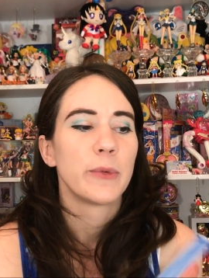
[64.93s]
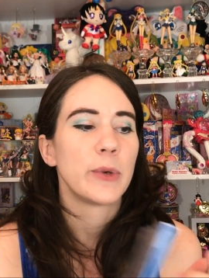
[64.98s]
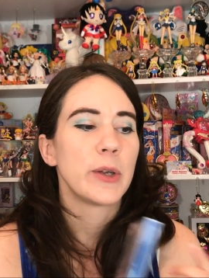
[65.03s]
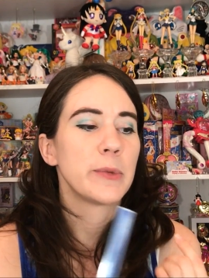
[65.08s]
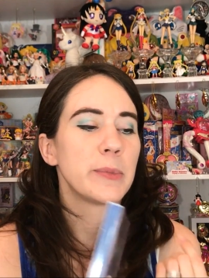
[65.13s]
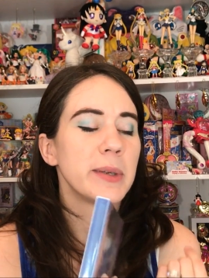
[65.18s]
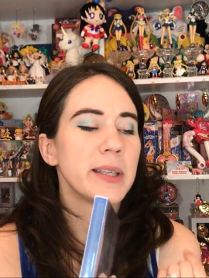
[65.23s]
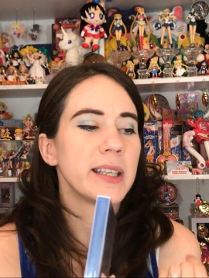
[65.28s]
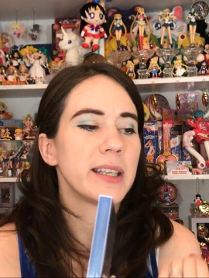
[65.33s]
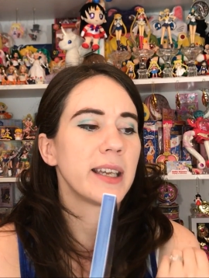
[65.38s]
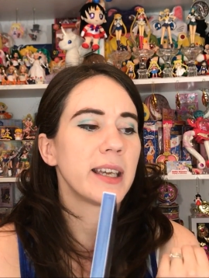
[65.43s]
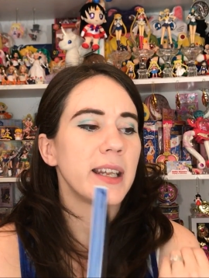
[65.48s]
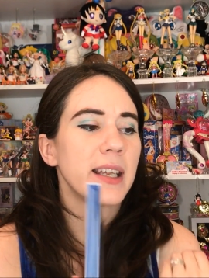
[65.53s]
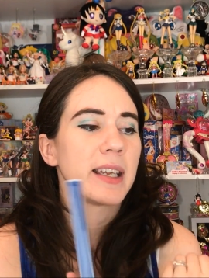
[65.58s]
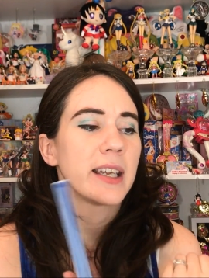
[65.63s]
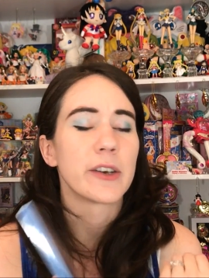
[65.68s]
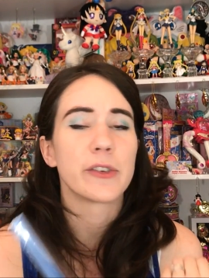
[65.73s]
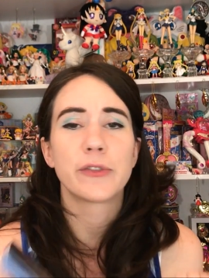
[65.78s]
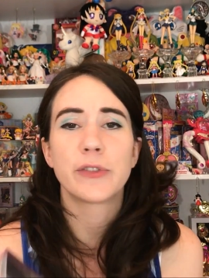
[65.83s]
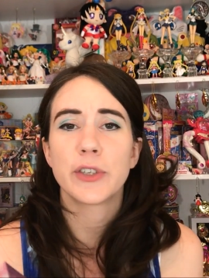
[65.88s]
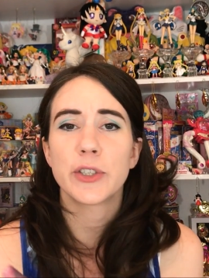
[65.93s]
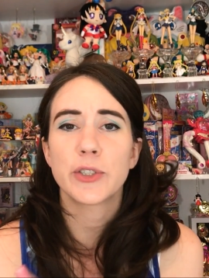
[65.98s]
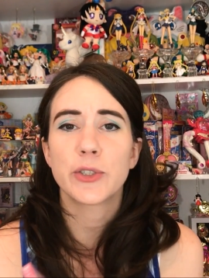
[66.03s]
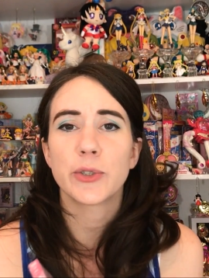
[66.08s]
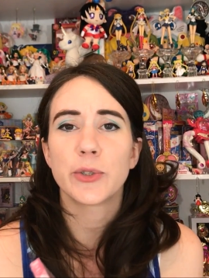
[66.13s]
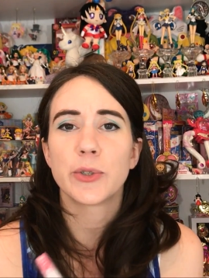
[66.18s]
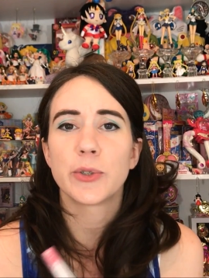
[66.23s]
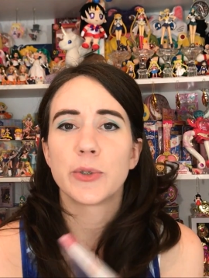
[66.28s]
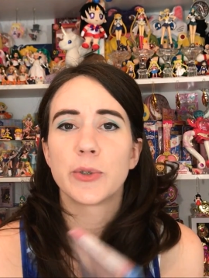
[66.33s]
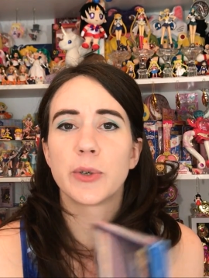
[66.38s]
we've been getting
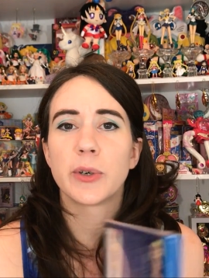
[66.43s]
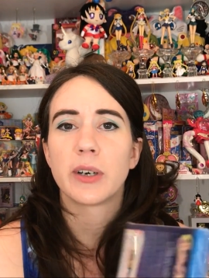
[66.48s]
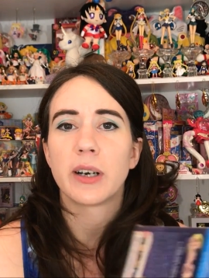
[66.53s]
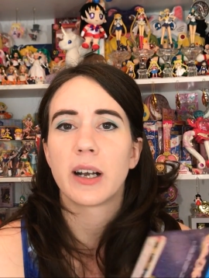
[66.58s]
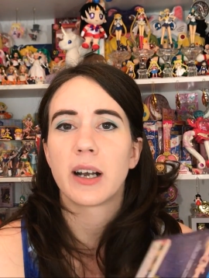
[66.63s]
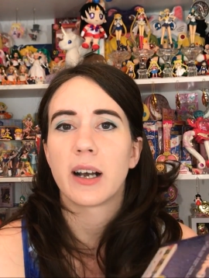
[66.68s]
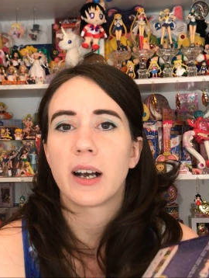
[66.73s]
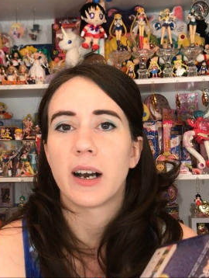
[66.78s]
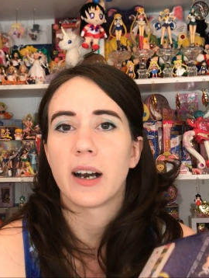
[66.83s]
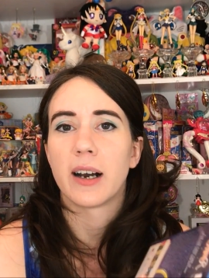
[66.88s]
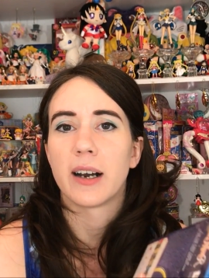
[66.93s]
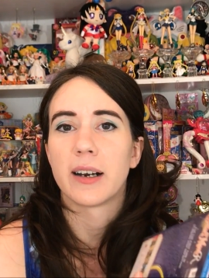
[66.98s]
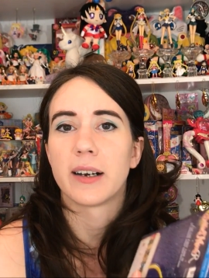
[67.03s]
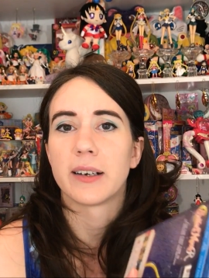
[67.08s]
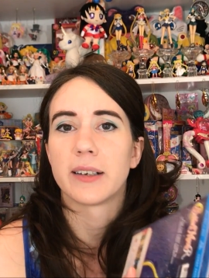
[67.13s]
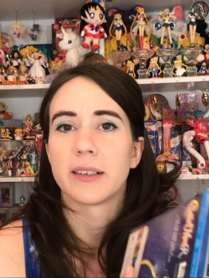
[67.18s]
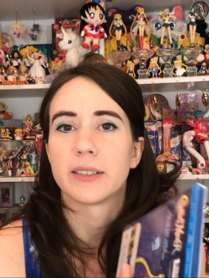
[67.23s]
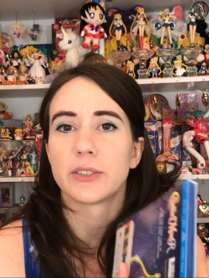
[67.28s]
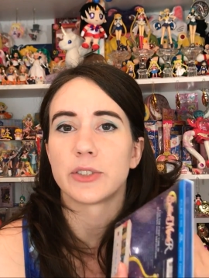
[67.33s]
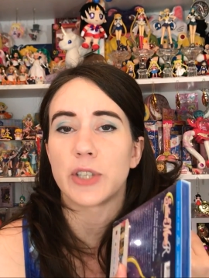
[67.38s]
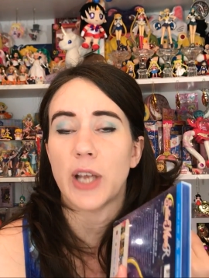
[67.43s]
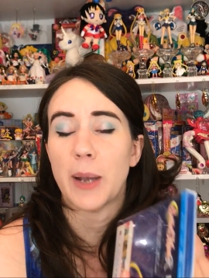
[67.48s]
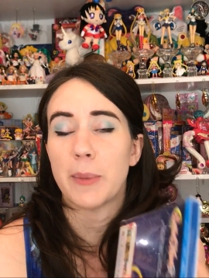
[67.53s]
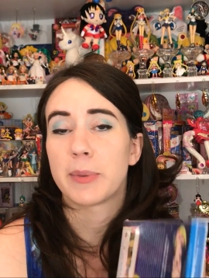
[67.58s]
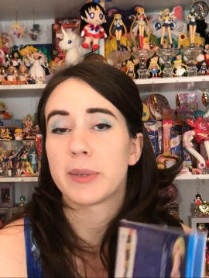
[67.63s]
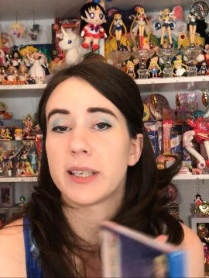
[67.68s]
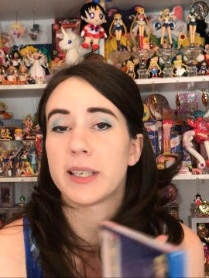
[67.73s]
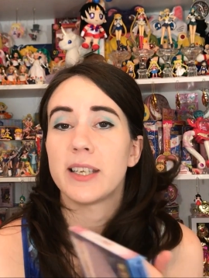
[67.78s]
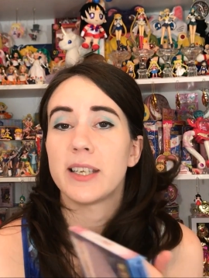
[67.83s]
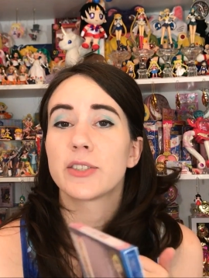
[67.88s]
official uh,
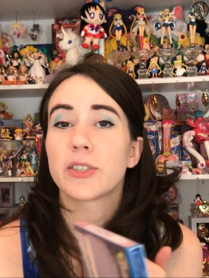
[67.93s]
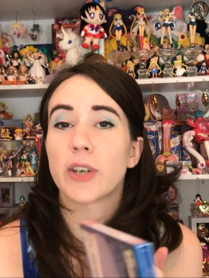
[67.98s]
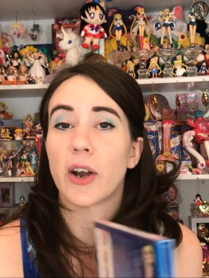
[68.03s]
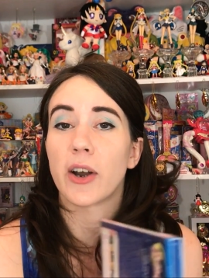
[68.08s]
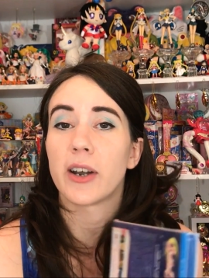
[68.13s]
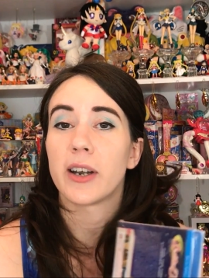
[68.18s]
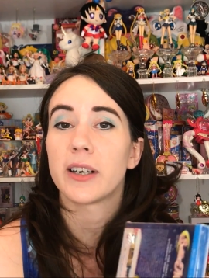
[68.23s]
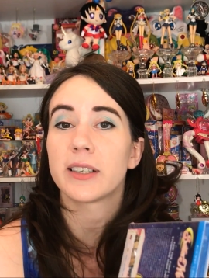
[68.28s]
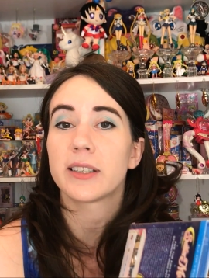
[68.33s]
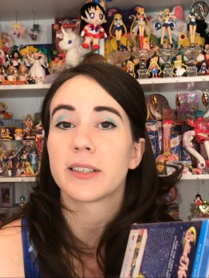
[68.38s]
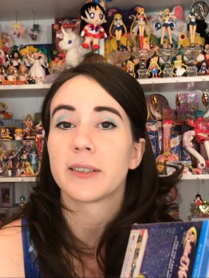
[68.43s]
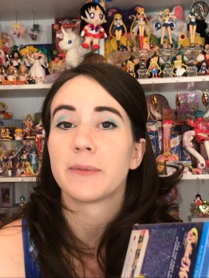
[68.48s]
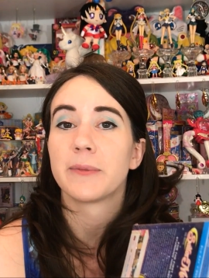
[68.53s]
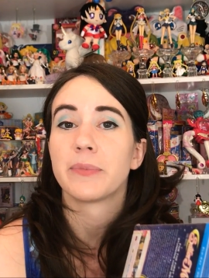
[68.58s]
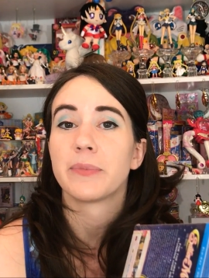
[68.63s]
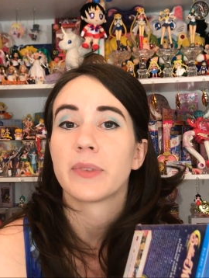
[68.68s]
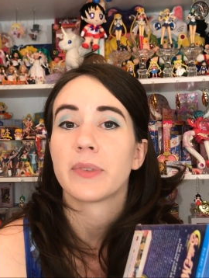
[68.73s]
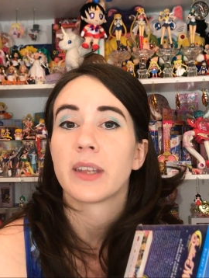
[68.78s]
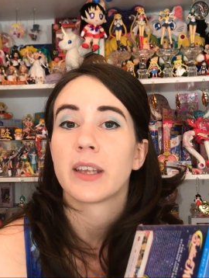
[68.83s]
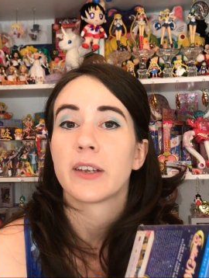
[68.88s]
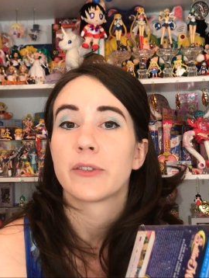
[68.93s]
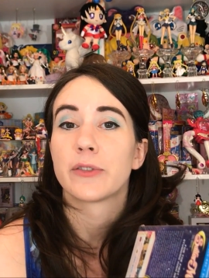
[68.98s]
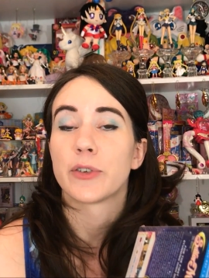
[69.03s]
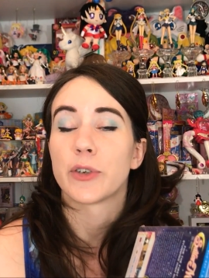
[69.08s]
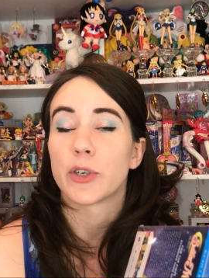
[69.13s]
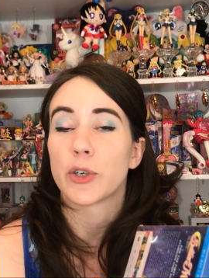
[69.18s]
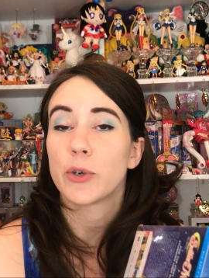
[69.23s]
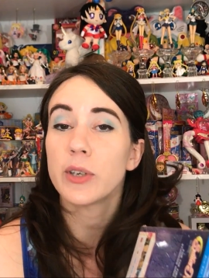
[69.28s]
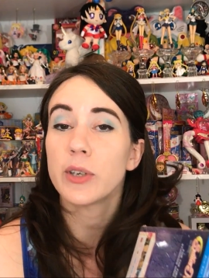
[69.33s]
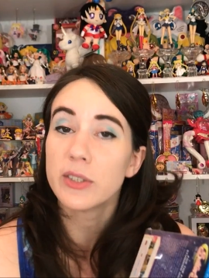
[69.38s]
Japanese art
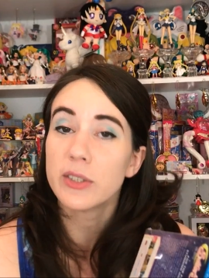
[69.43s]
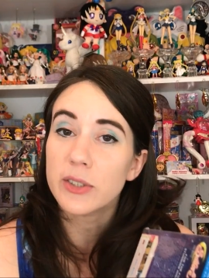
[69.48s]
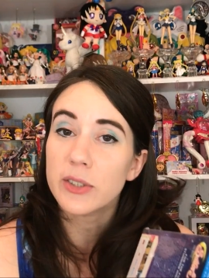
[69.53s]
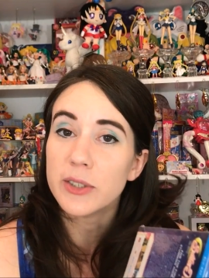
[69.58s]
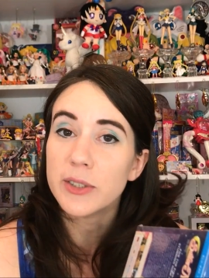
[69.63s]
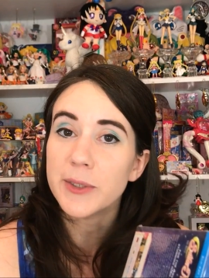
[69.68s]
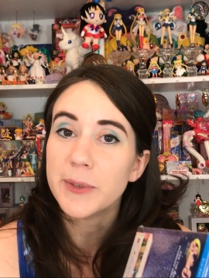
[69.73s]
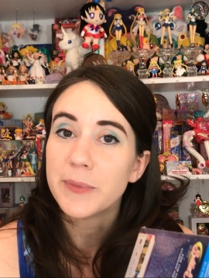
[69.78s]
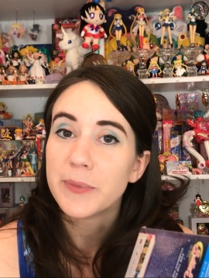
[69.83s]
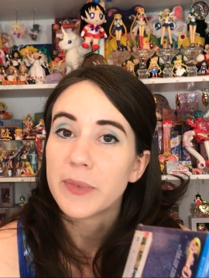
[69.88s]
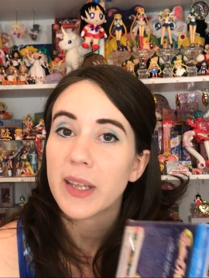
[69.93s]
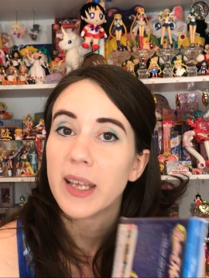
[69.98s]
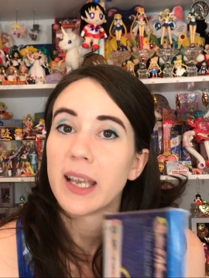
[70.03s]
for Crystal,